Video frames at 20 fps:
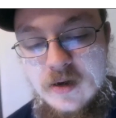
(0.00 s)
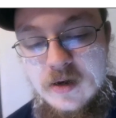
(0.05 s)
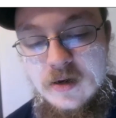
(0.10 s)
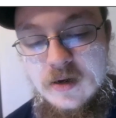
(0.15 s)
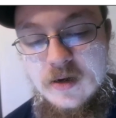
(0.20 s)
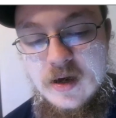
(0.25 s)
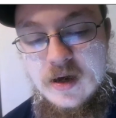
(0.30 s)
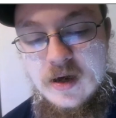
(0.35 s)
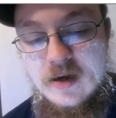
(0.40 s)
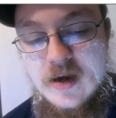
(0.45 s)

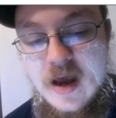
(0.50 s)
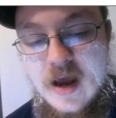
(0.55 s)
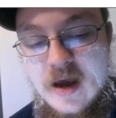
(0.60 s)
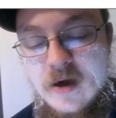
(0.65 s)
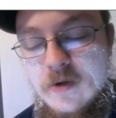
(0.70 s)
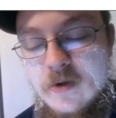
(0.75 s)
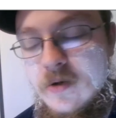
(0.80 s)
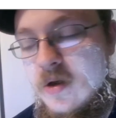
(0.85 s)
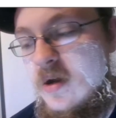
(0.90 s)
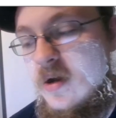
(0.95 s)
And
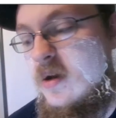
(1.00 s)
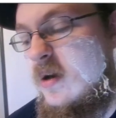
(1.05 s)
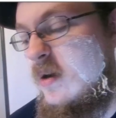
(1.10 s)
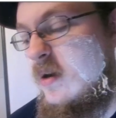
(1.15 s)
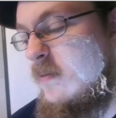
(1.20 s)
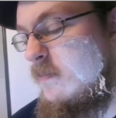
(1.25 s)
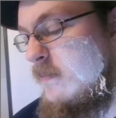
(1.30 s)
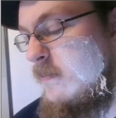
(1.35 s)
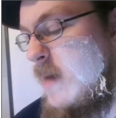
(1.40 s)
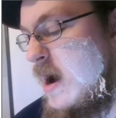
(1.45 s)
now
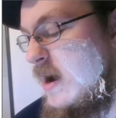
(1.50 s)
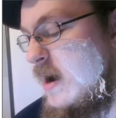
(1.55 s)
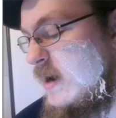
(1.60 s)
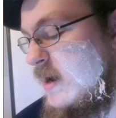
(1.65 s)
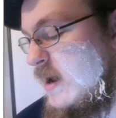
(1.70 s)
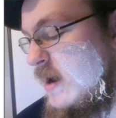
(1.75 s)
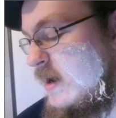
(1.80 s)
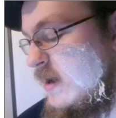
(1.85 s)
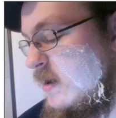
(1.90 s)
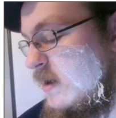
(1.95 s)

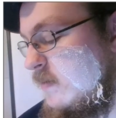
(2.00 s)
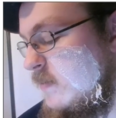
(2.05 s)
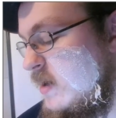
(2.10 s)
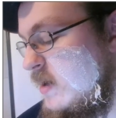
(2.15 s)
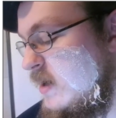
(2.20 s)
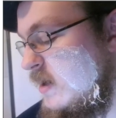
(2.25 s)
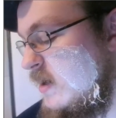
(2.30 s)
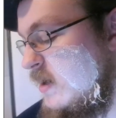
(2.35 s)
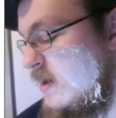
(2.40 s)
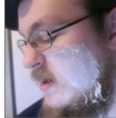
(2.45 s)

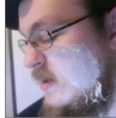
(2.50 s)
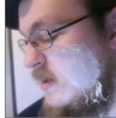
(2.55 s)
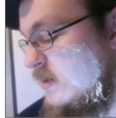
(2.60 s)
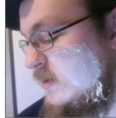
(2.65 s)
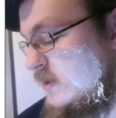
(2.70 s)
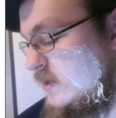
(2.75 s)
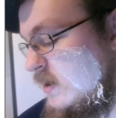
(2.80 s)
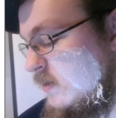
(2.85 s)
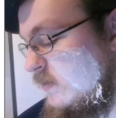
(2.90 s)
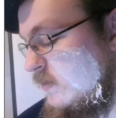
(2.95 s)
Miami.
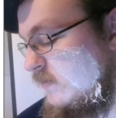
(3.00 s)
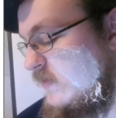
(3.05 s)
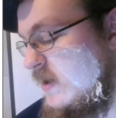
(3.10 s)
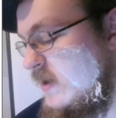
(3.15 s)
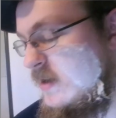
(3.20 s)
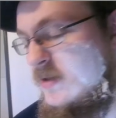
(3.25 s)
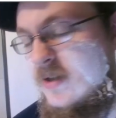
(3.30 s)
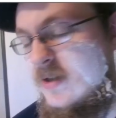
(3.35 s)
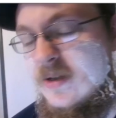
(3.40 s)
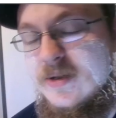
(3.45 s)
So
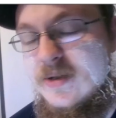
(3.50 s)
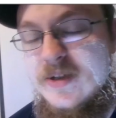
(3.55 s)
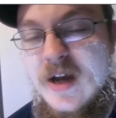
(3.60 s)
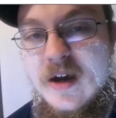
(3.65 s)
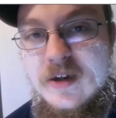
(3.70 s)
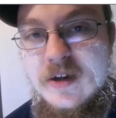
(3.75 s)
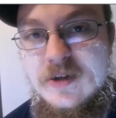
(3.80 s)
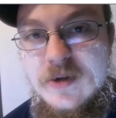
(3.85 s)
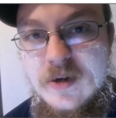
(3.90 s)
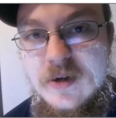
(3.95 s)
this is
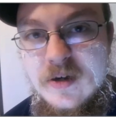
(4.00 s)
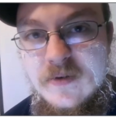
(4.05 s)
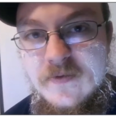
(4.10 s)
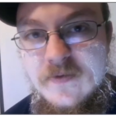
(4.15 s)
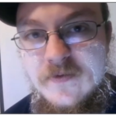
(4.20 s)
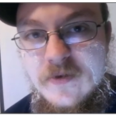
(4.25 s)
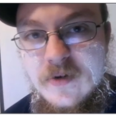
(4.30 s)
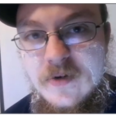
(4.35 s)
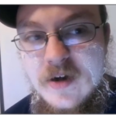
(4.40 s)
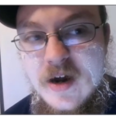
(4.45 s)
not good
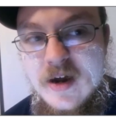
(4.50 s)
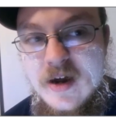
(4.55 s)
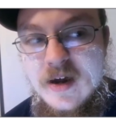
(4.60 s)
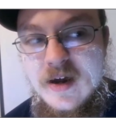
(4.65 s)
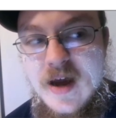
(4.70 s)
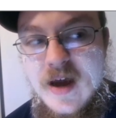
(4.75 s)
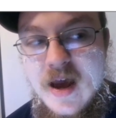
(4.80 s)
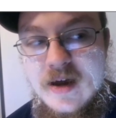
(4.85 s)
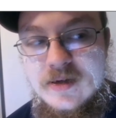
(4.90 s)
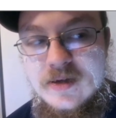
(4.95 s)
for
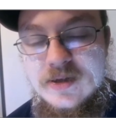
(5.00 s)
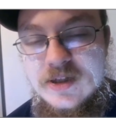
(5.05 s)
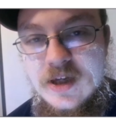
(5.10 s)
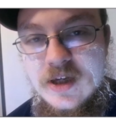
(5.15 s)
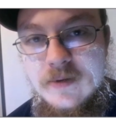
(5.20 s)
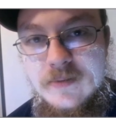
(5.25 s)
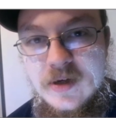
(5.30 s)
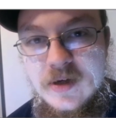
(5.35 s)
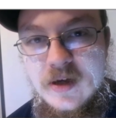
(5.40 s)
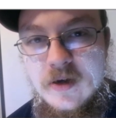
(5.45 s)

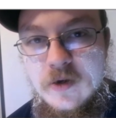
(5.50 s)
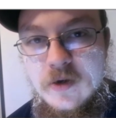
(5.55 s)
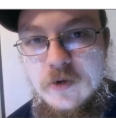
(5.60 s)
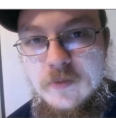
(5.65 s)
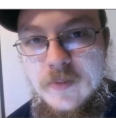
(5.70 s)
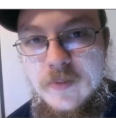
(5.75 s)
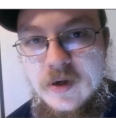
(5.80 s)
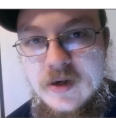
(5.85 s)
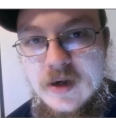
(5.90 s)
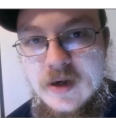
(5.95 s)

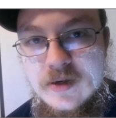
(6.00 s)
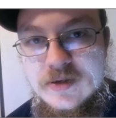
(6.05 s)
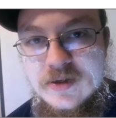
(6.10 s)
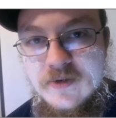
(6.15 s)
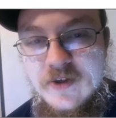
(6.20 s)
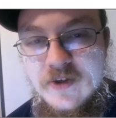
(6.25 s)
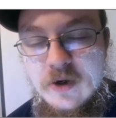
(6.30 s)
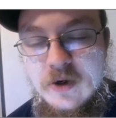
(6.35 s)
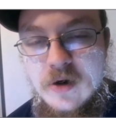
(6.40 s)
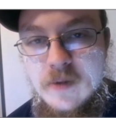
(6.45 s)
SMU because
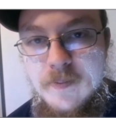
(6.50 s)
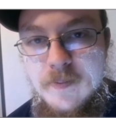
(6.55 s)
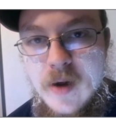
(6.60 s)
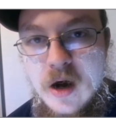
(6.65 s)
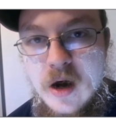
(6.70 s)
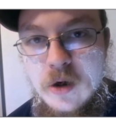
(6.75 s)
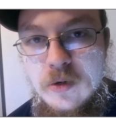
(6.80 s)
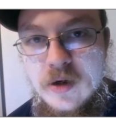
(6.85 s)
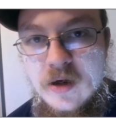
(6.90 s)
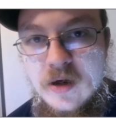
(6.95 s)
their
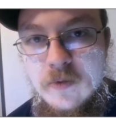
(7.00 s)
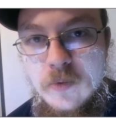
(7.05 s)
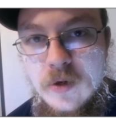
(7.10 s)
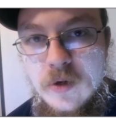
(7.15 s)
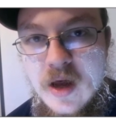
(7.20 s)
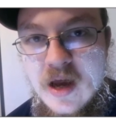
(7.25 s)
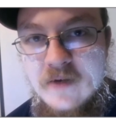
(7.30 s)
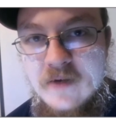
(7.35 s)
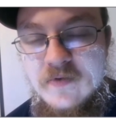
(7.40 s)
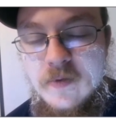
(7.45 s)
opponent
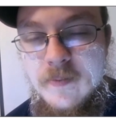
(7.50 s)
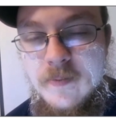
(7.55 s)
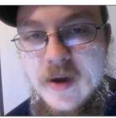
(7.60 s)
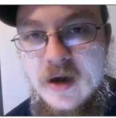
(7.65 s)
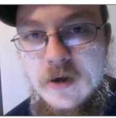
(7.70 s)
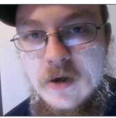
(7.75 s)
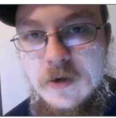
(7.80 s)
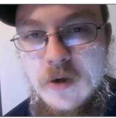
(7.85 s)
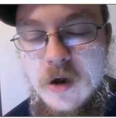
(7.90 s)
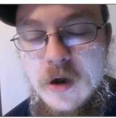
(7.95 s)
will have a
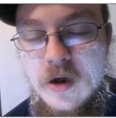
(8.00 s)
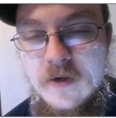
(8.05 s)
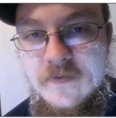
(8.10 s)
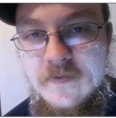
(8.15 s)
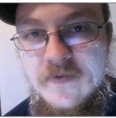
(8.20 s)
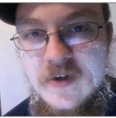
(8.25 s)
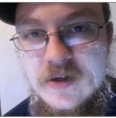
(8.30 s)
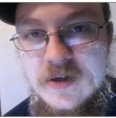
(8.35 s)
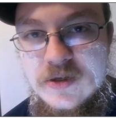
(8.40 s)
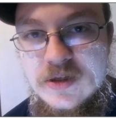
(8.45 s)
better
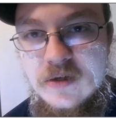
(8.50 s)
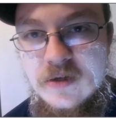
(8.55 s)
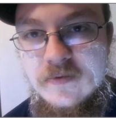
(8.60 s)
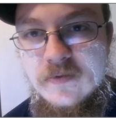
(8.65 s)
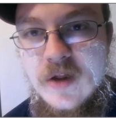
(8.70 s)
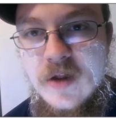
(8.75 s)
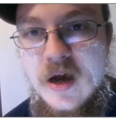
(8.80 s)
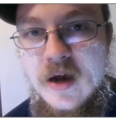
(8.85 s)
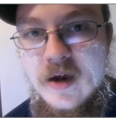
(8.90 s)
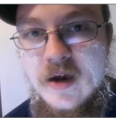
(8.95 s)

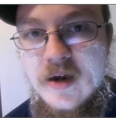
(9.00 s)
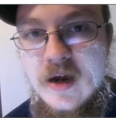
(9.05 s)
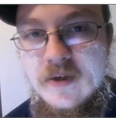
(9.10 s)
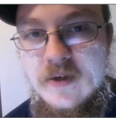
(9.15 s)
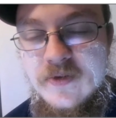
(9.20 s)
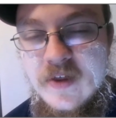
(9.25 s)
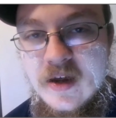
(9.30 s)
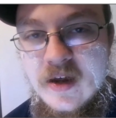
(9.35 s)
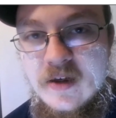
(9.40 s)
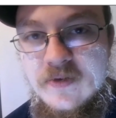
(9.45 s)
offensive line, I
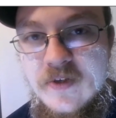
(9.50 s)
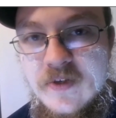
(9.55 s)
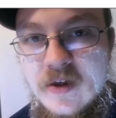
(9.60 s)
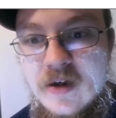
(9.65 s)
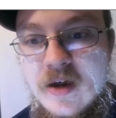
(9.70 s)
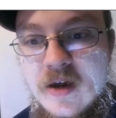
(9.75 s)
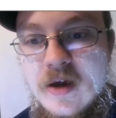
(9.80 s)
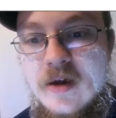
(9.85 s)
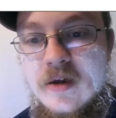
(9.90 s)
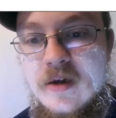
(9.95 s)
think,
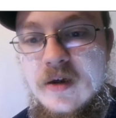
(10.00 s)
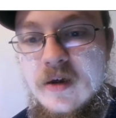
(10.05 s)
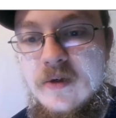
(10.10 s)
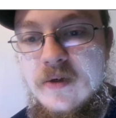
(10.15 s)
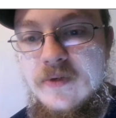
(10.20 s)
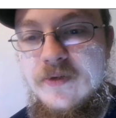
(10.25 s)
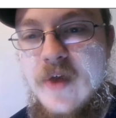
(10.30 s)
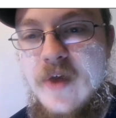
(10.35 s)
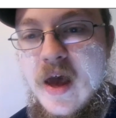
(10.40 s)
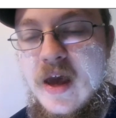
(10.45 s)
than
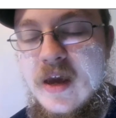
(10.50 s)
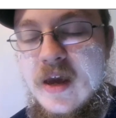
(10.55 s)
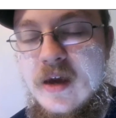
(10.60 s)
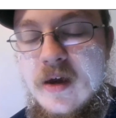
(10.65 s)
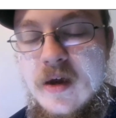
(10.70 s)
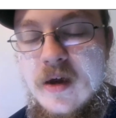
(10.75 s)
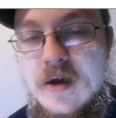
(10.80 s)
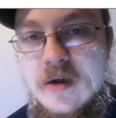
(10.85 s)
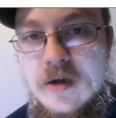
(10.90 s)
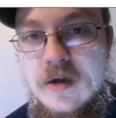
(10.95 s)

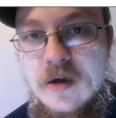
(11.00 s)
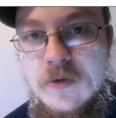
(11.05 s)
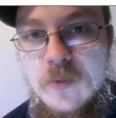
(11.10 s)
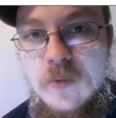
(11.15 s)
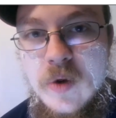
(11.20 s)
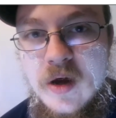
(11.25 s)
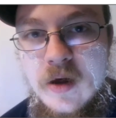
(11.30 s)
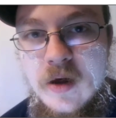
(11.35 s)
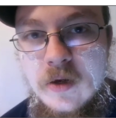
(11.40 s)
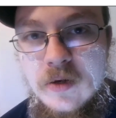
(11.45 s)
they
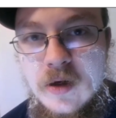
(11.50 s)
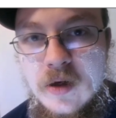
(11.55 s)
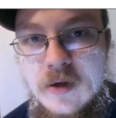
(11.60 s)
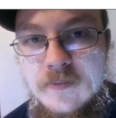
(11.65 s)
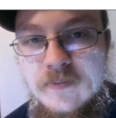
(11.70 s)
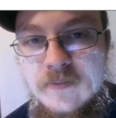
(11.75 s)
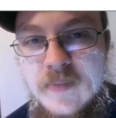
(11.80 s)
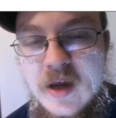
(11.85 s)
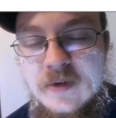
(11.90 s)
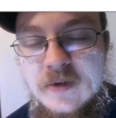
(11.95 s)
will,
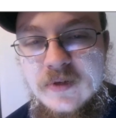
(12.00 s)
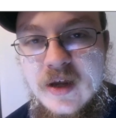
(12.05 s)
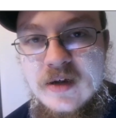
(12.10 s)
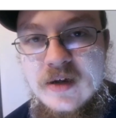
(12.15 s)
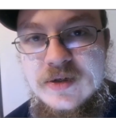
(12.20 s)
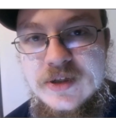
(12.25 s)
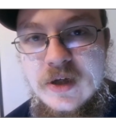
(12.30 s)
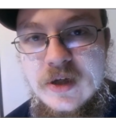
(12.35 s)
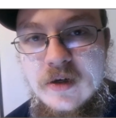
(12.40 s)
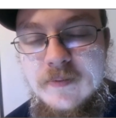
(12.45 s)
at
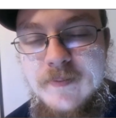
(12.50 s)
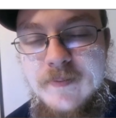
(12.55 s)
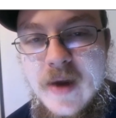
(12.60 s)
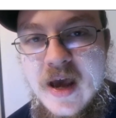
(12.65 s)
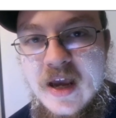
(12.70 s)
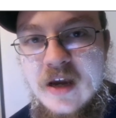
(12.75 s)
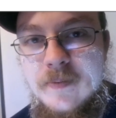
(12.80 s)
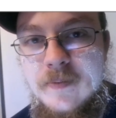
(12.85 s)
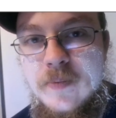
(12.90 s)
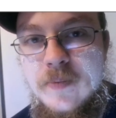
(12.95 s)
least on
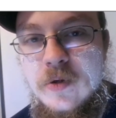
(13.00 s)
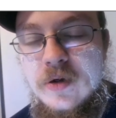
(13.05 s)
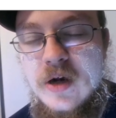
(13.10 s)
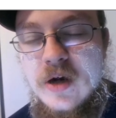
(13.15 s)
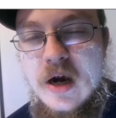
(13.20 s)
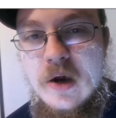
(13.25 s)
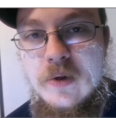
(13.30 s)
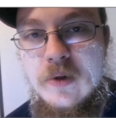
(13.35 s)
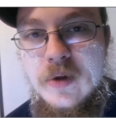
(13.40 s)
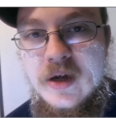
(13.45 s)
paper
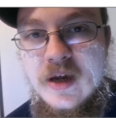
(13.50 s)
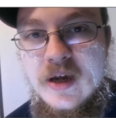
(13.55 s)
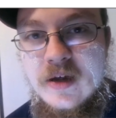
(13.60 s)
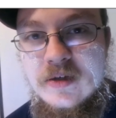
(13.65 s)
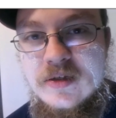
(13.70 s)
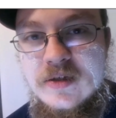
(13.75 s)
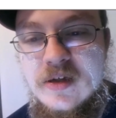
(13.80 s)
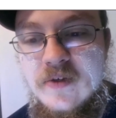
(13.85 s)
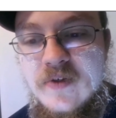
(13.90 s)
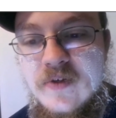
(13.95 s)
going
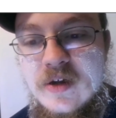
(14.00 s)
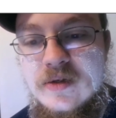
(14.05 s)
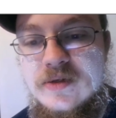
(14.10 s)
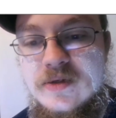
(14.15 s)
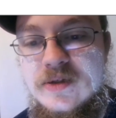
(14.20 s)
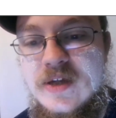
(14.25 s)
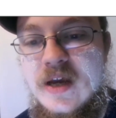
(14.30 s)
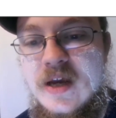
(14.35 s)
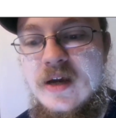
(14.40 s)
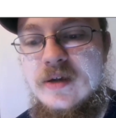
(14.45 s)
into this
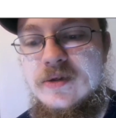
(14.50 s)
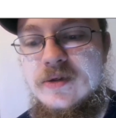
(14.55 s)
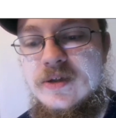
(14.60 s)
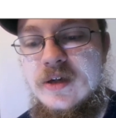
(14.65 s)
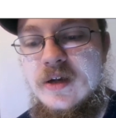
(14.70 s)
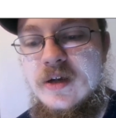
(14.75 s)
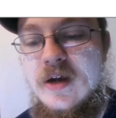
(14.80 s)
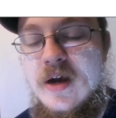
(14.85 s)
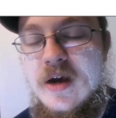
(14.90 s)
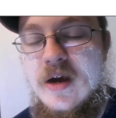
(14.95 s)

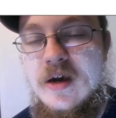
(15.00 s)
season.